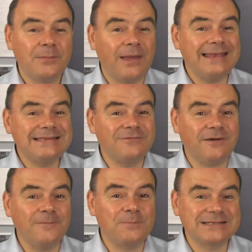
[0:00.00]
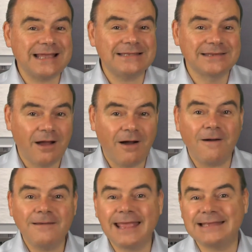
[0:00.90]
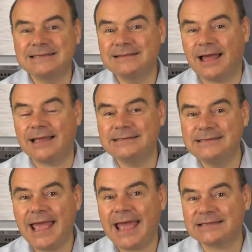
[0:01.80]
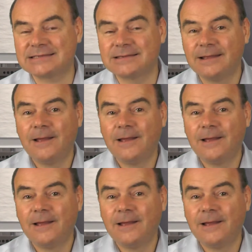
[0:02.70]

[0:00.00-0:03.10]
But 85% are getting that yes.